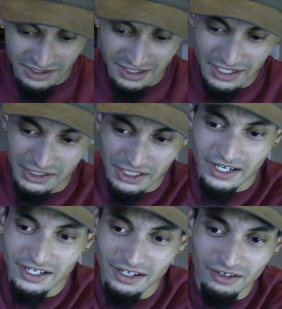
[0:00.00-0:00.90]
It's not
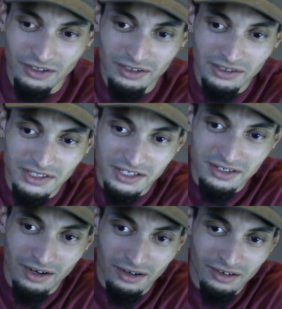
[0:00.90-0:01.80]
shiny at all. It's
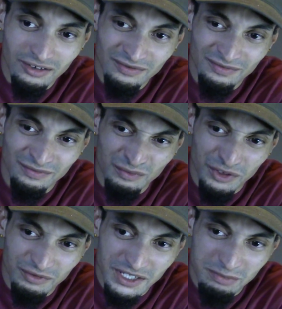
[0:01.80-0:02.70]
just dull
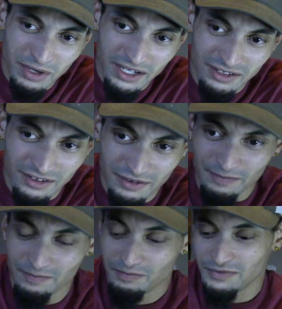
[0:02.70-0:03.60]
with specks on it.